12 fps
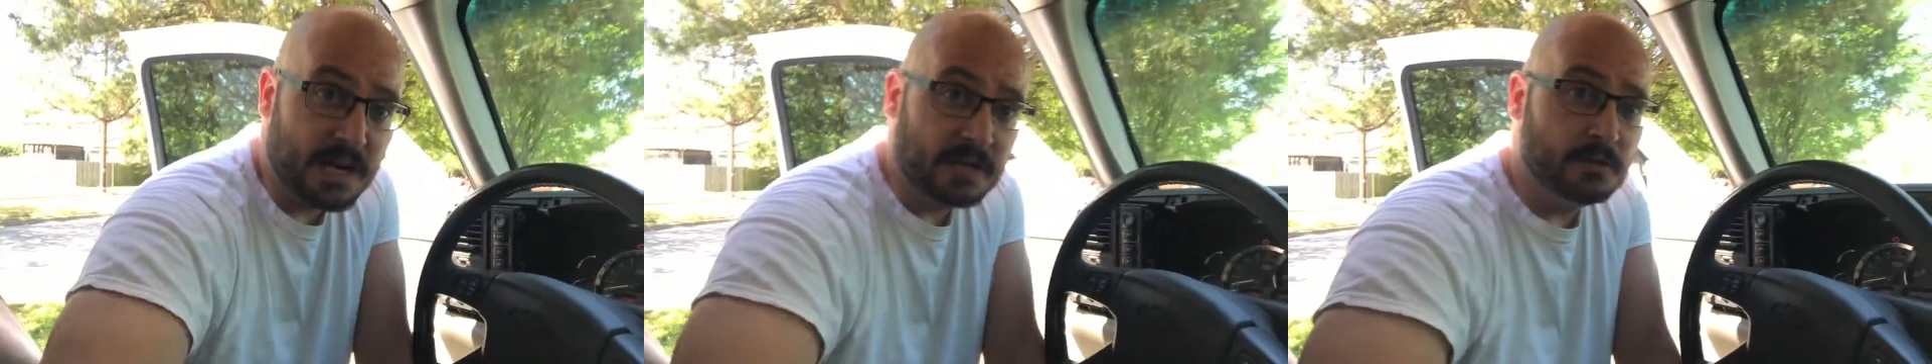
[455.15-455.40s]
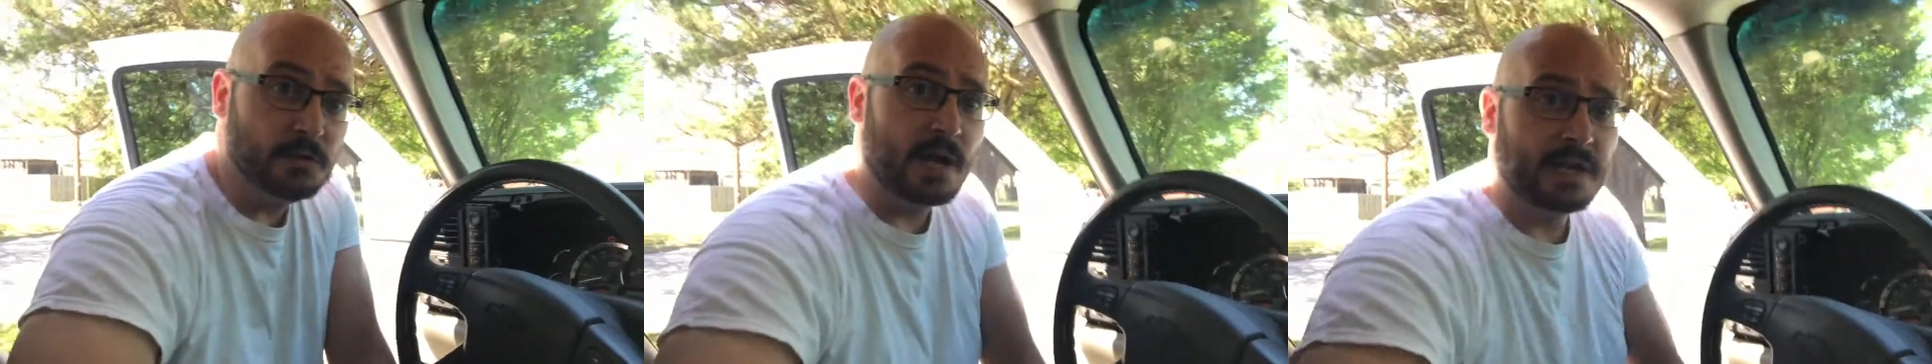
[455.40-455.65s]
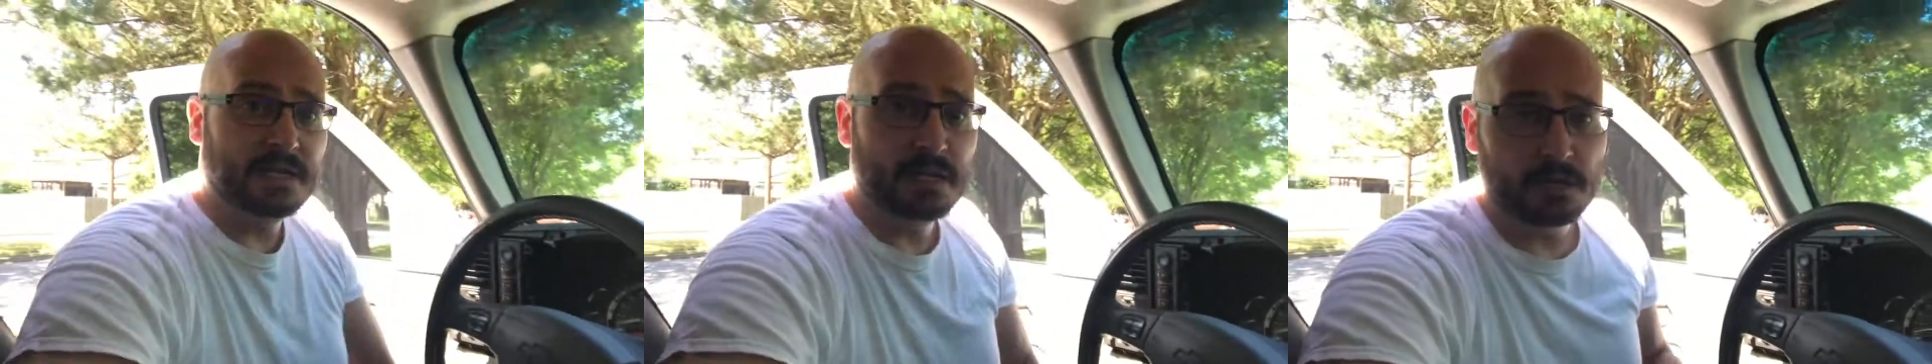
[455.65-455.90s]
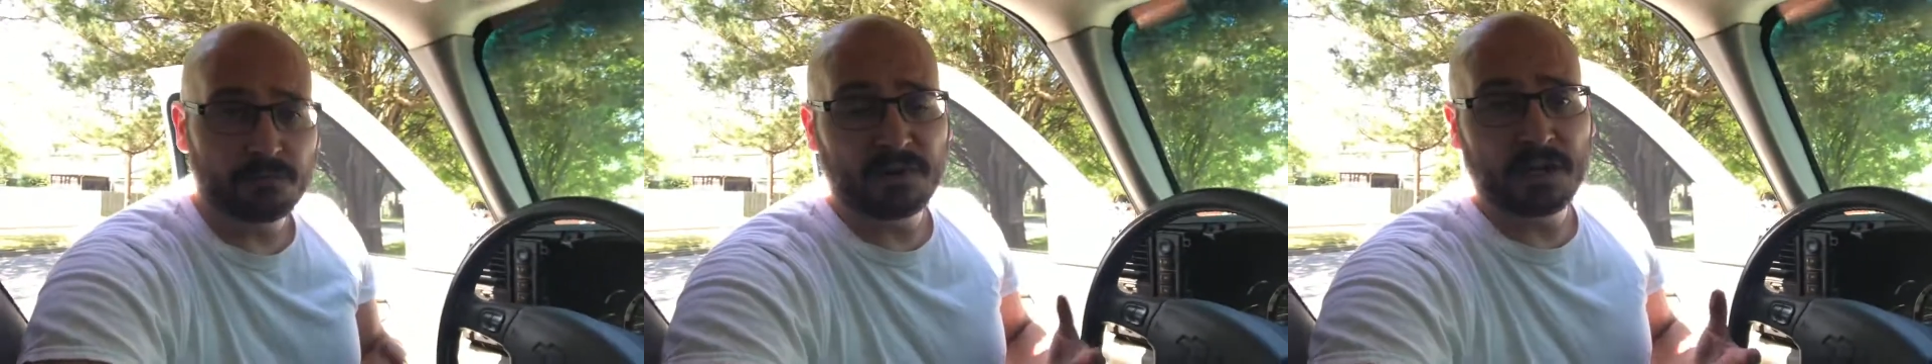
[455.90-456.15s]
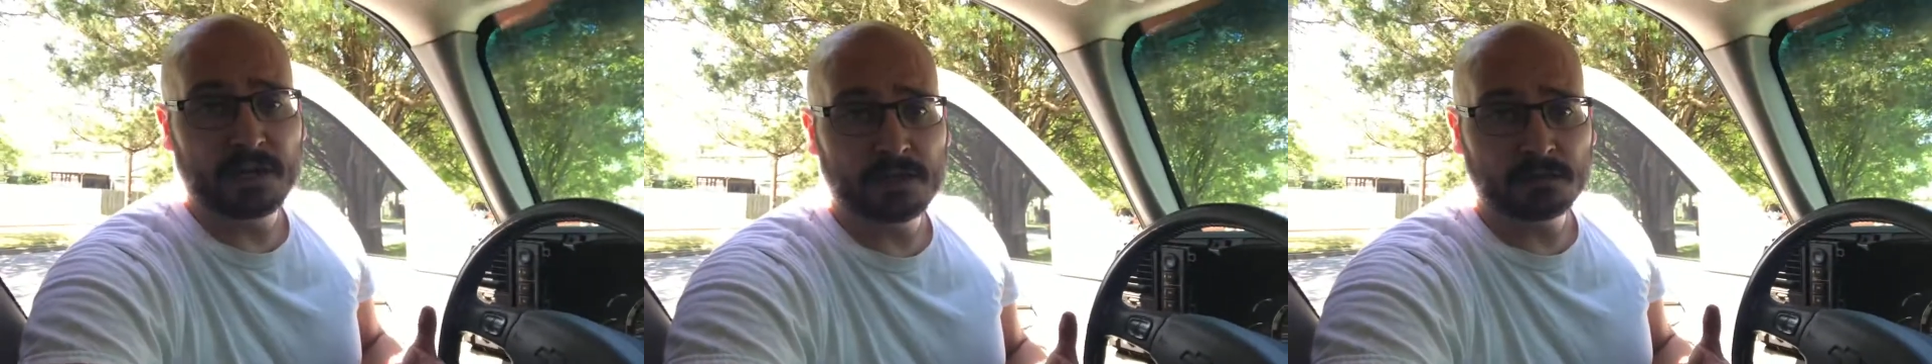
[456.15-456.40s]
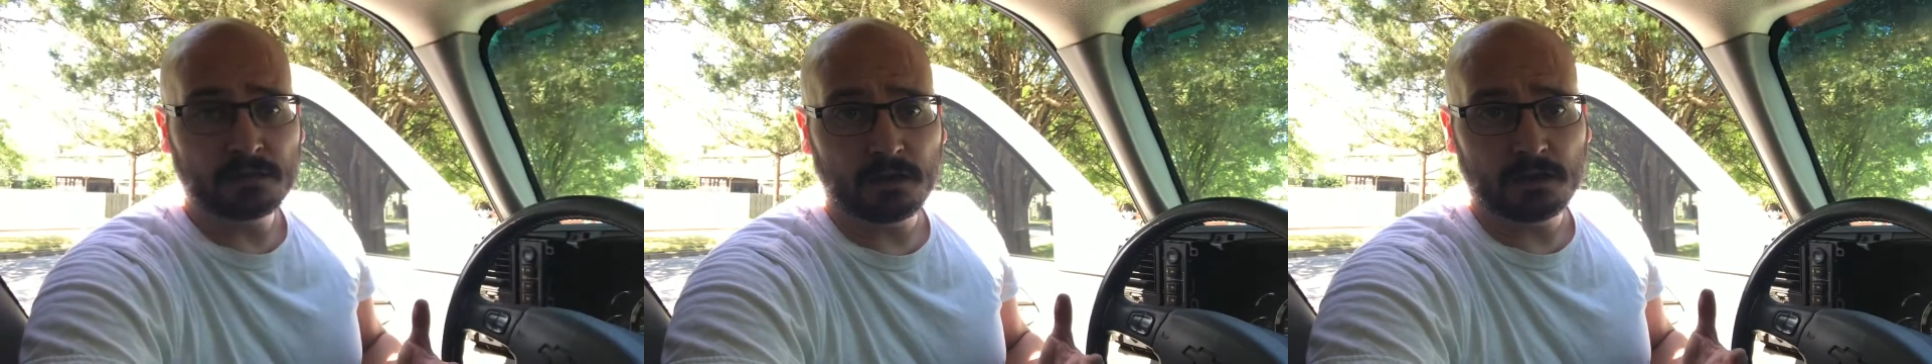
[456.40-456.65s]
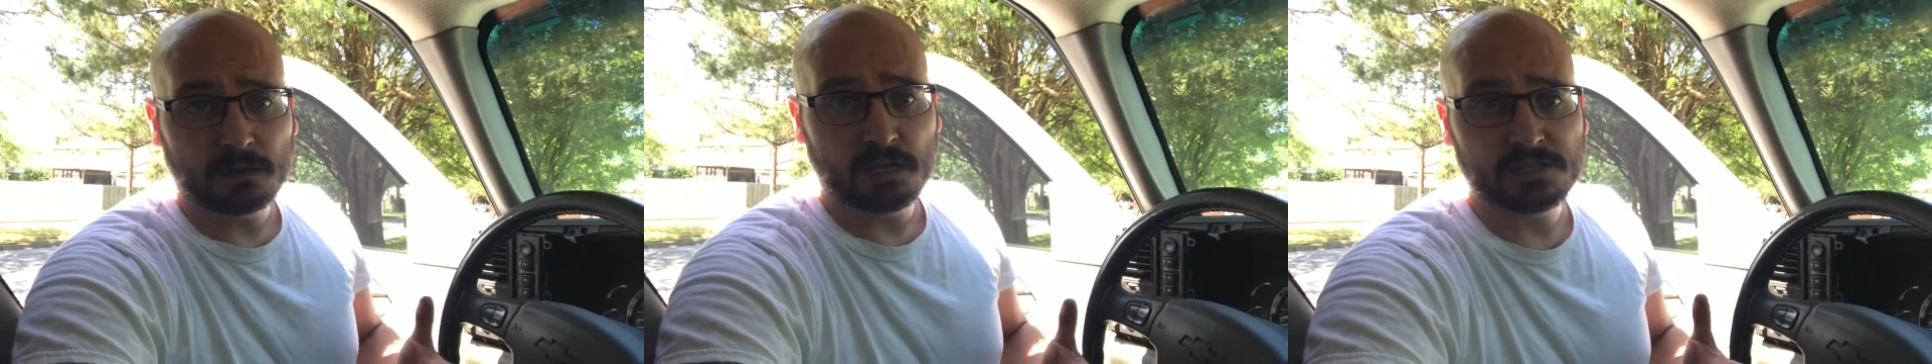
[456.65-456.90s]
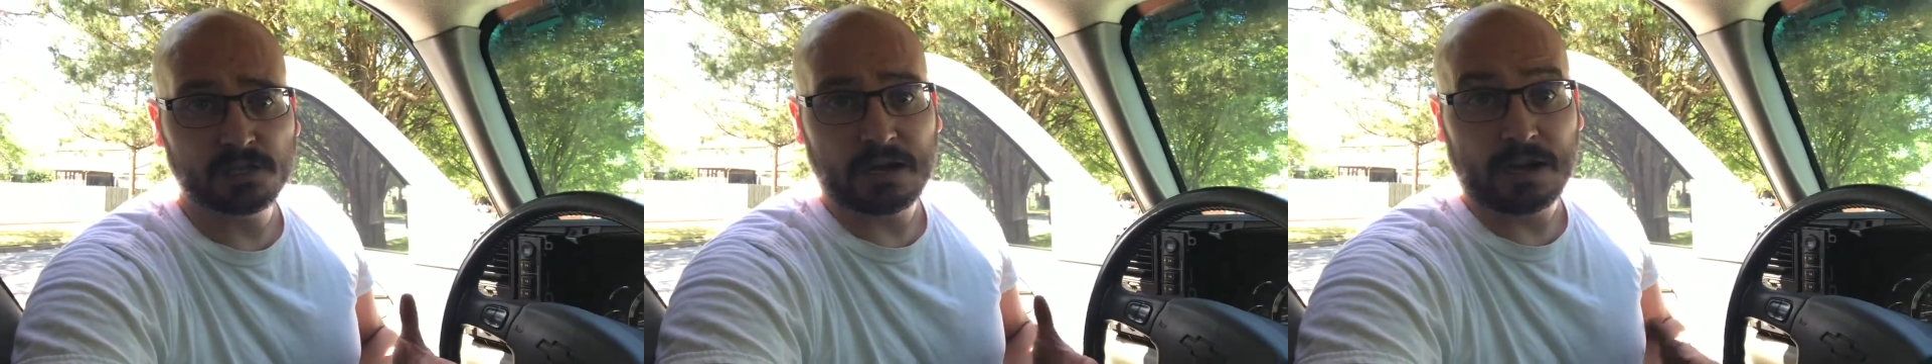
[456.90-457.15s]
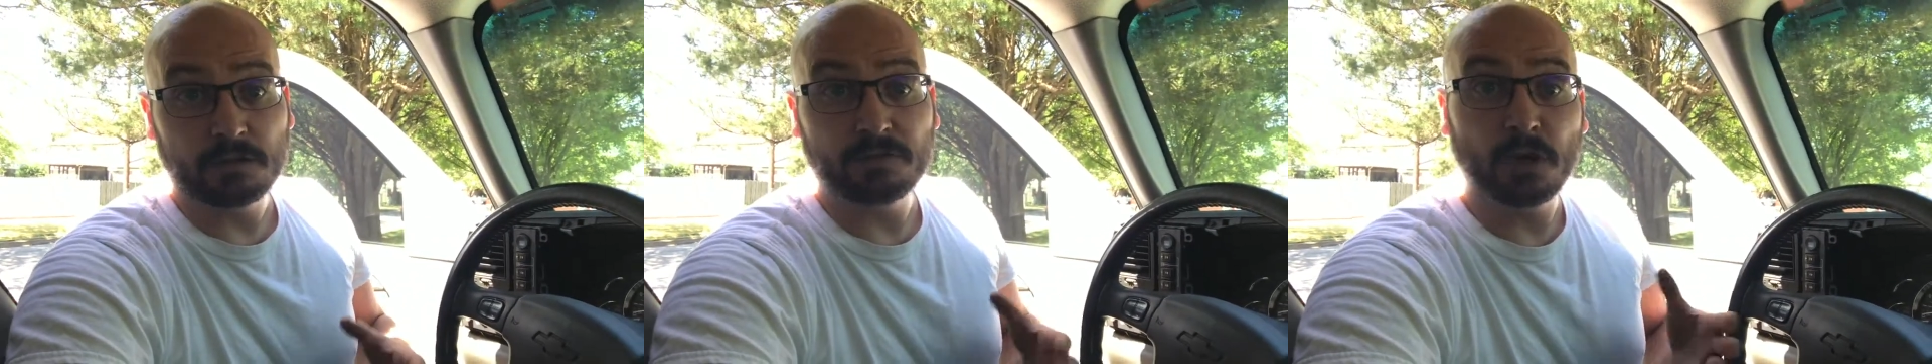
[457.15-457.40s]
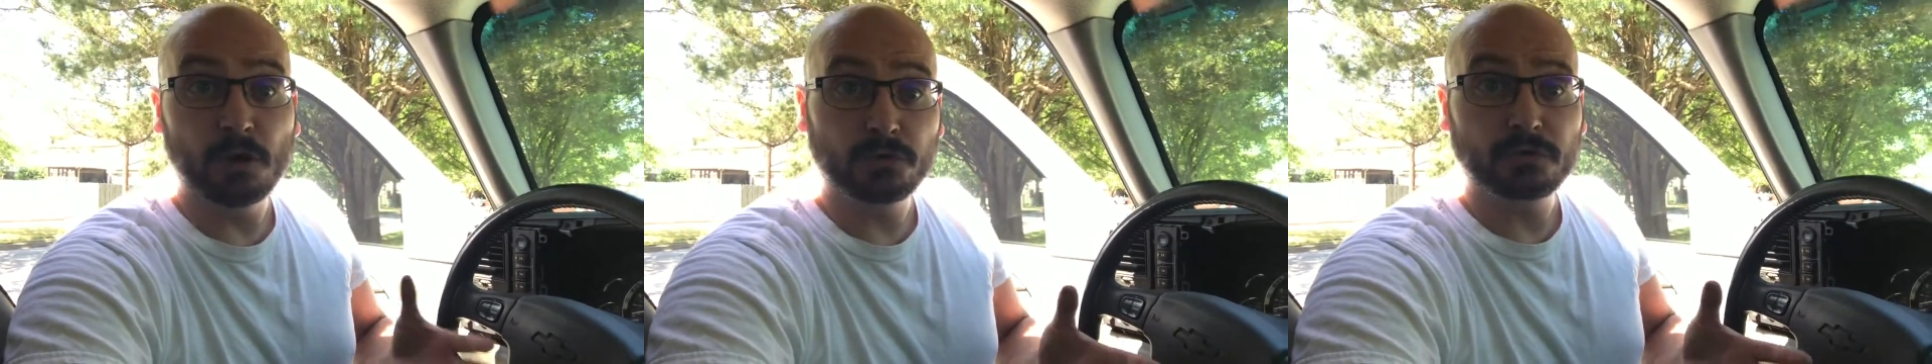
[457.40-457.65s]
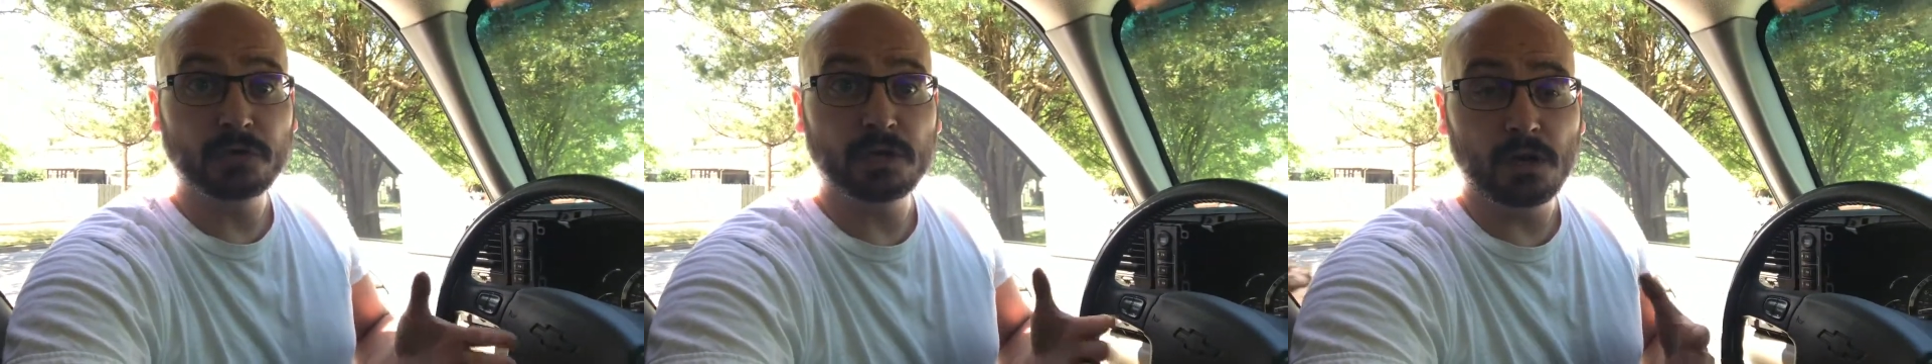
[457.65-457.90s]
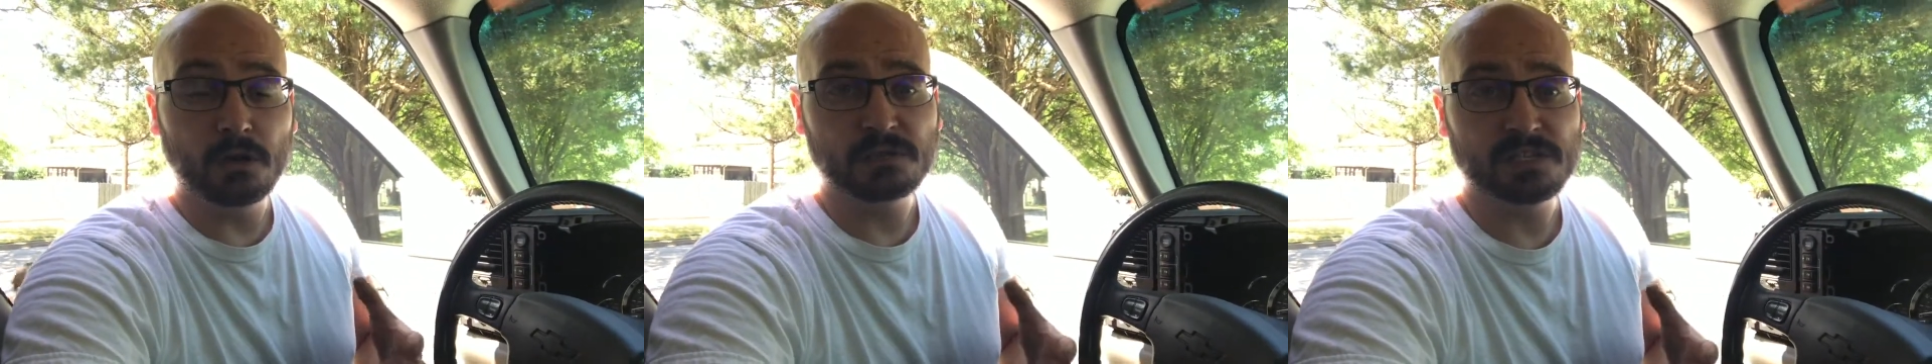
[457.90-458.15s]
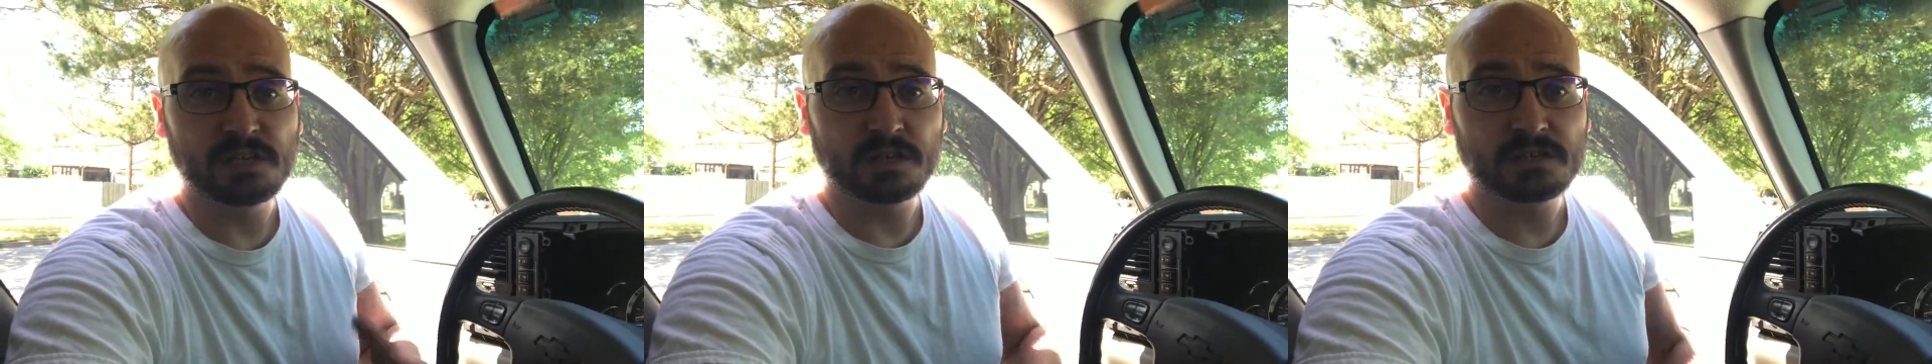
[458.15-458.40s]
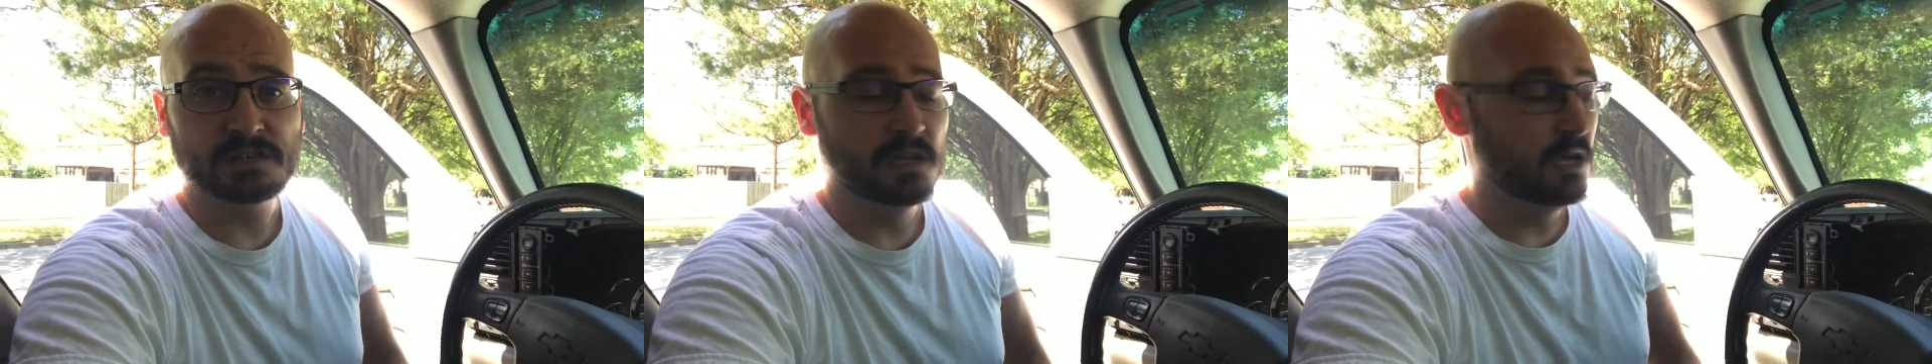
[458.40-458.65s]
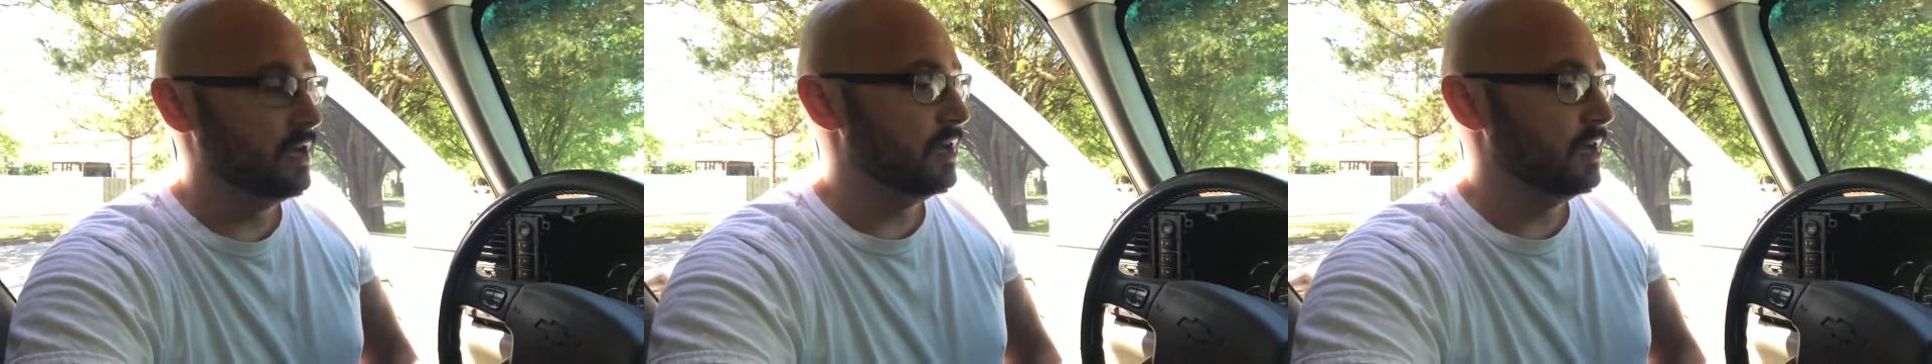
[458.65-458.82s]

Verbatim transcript: I knew I needed to find a cluster out of an 03 to 06.